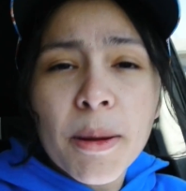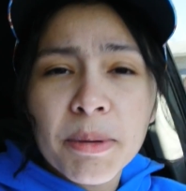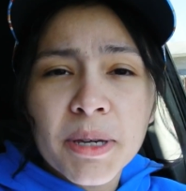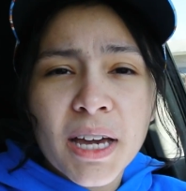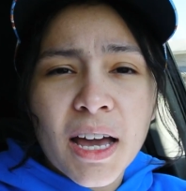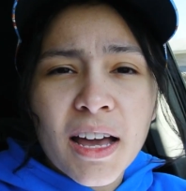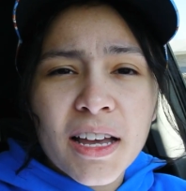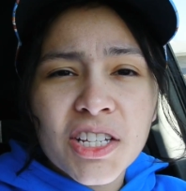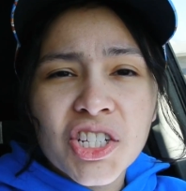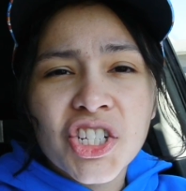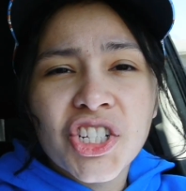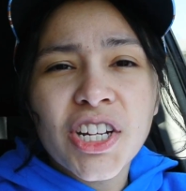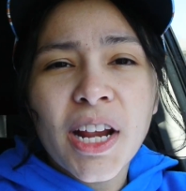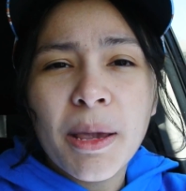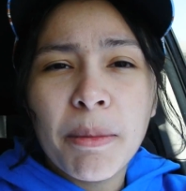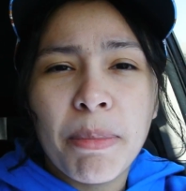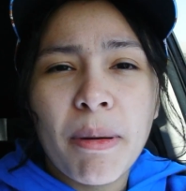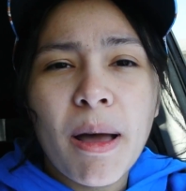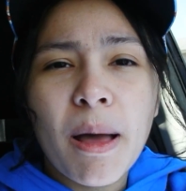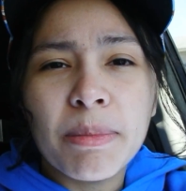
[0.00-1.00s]
up, guys?
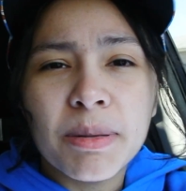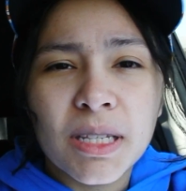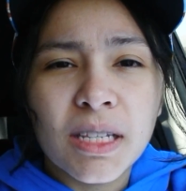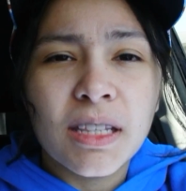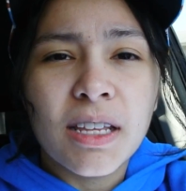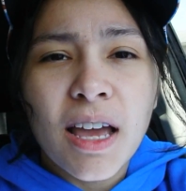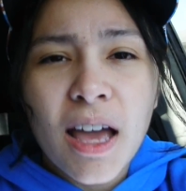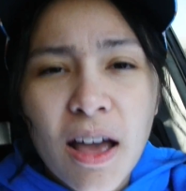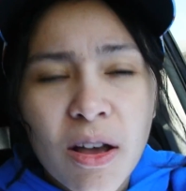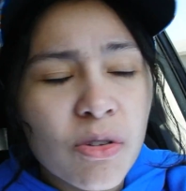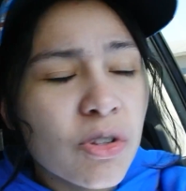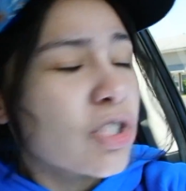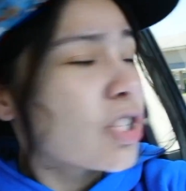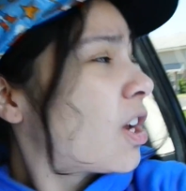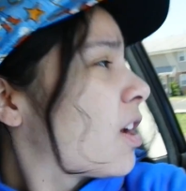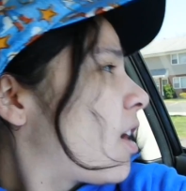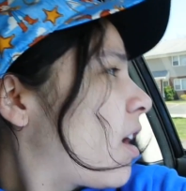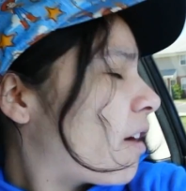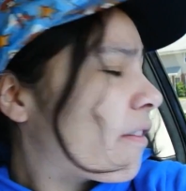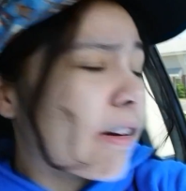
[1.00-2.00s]
J Pops in the house.
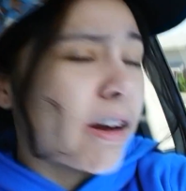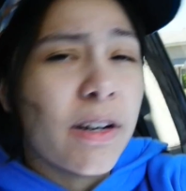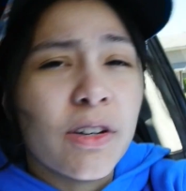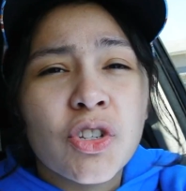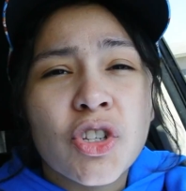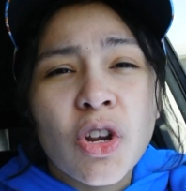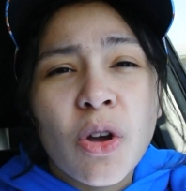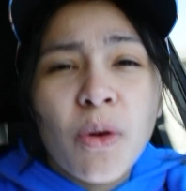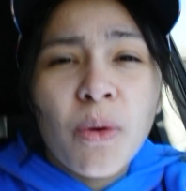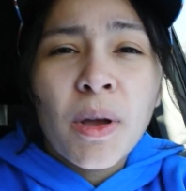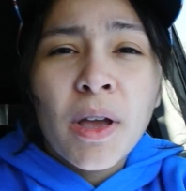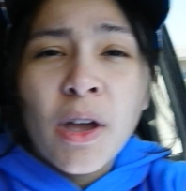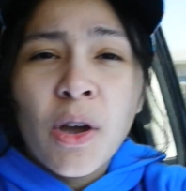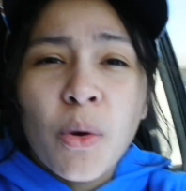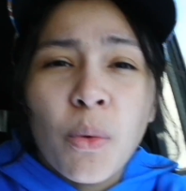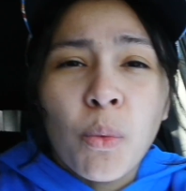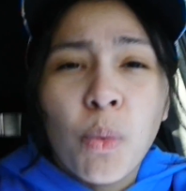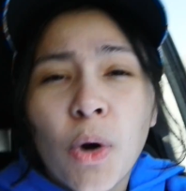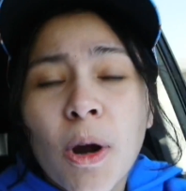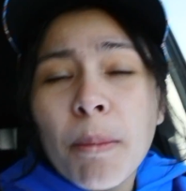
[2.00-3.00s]
All right, so
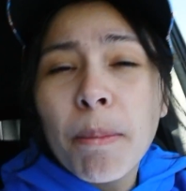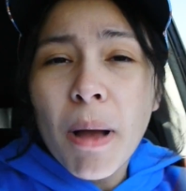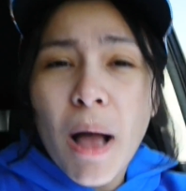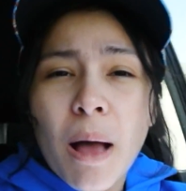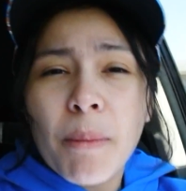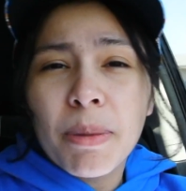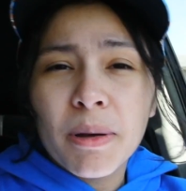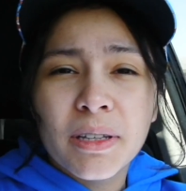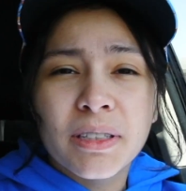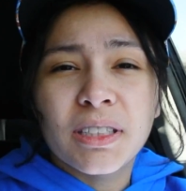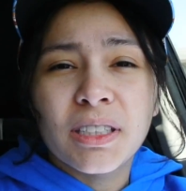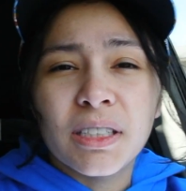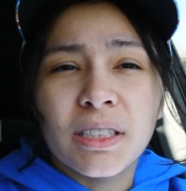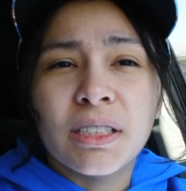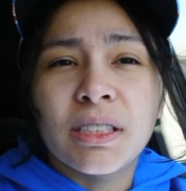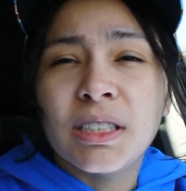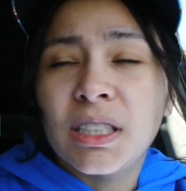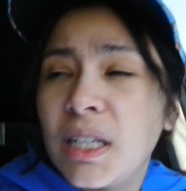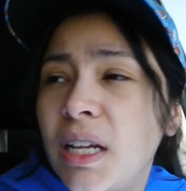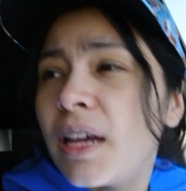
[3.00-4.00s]
we're pop hunting
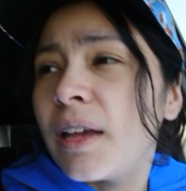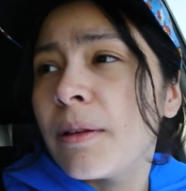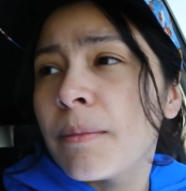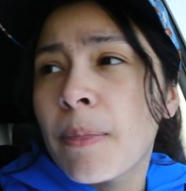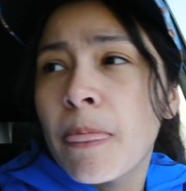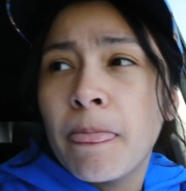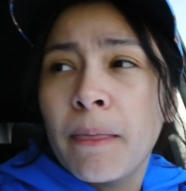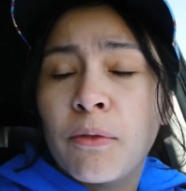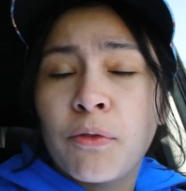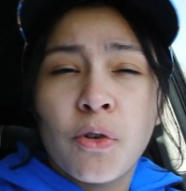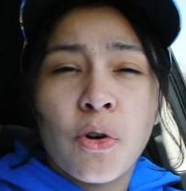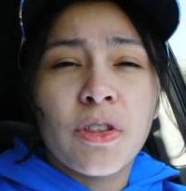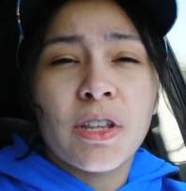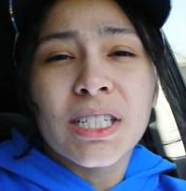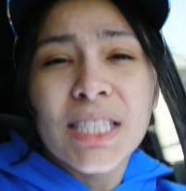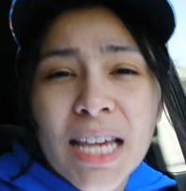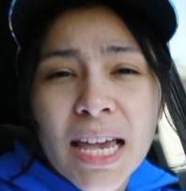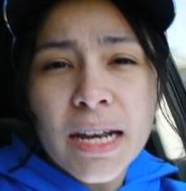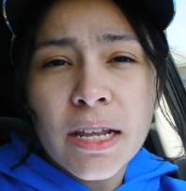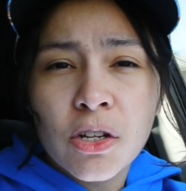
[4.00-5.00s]
today for the
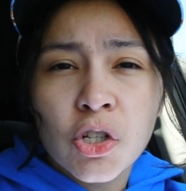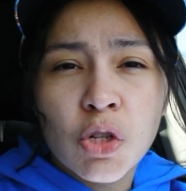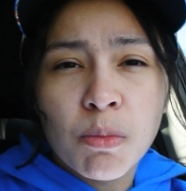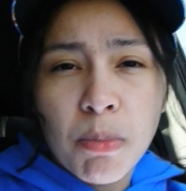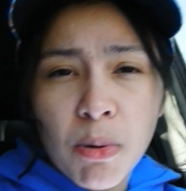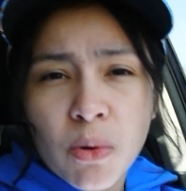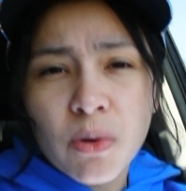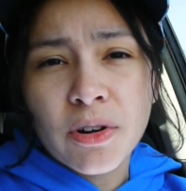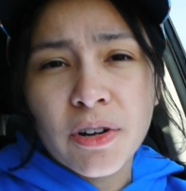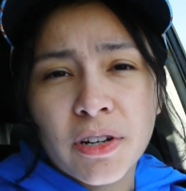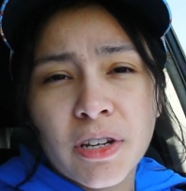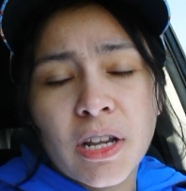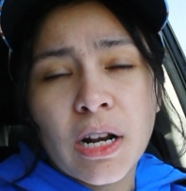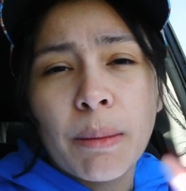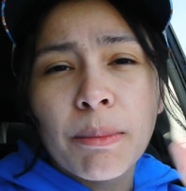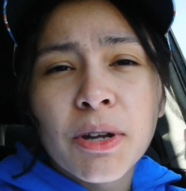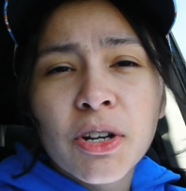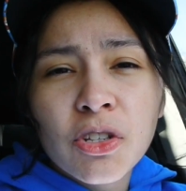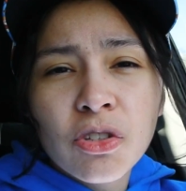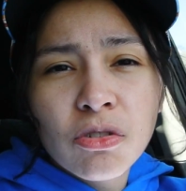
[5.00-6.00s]
ten inch P O R G, and
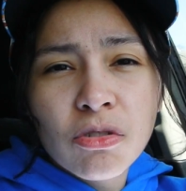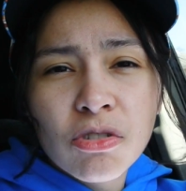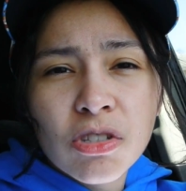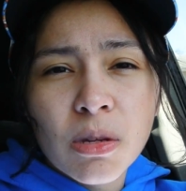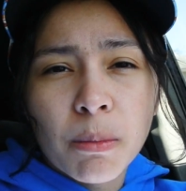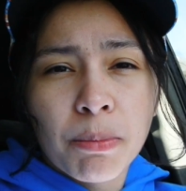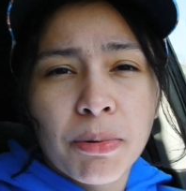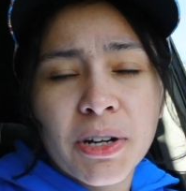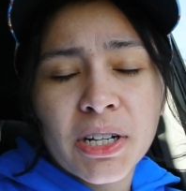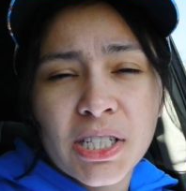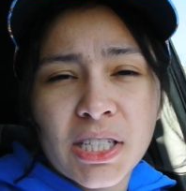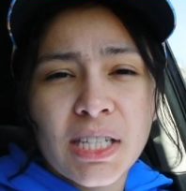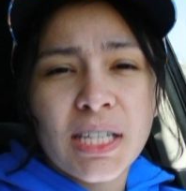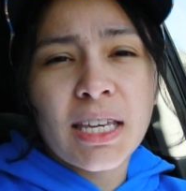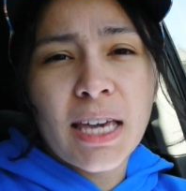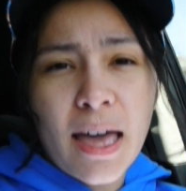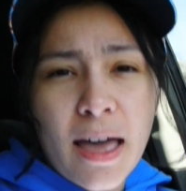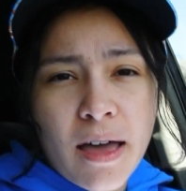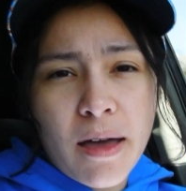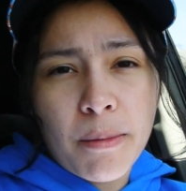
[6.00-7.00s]
I'm going to use the Brickseek
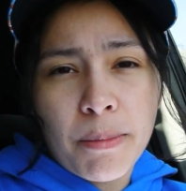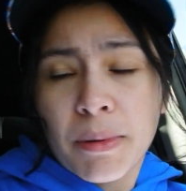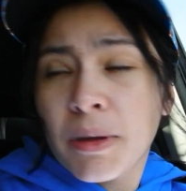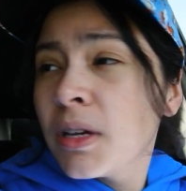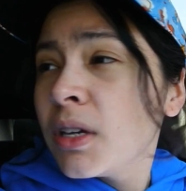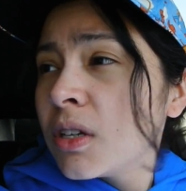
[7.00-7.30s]
app.